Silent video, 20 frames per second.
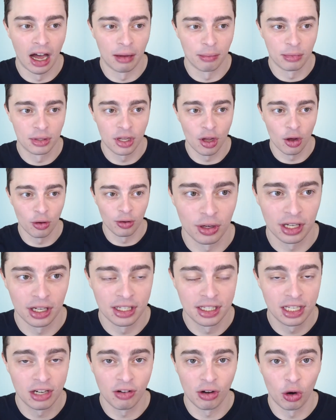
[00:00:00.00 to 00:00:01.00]
So
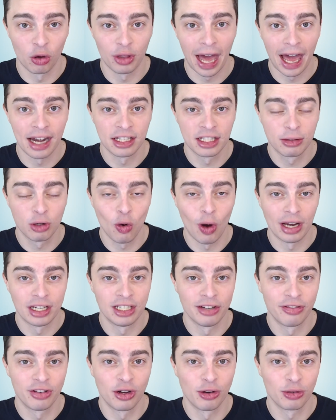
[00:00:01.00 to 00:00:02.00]
considering all that, it's quite
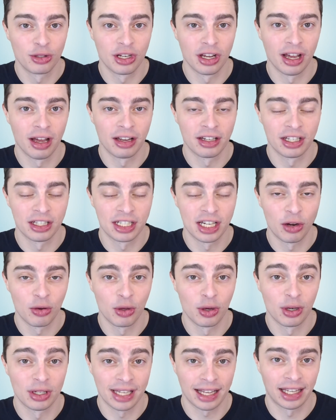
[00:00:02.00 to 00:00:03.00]
difficult to tell you
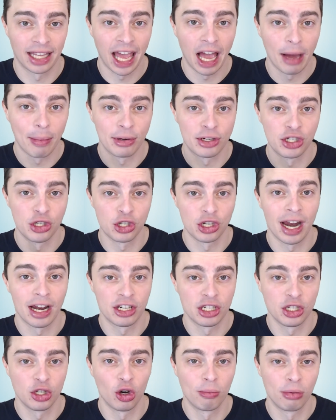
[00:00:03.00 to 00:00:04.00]
exactly how much you should add
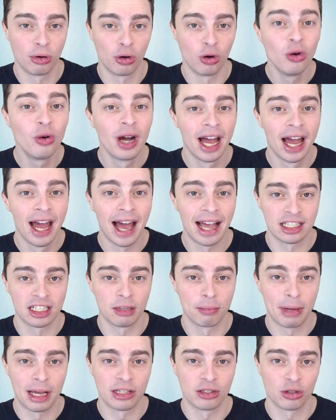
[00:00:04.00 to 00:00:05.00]
to your pool, as it
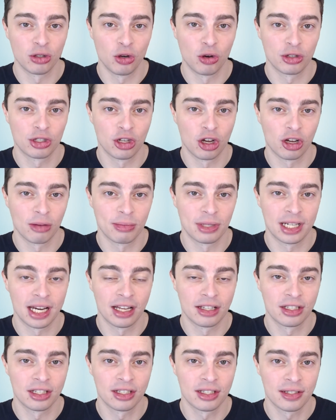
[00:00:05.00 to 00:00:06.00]
depends on your
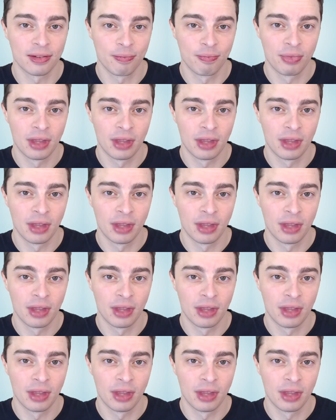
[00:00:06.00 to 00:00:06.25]
circumstances.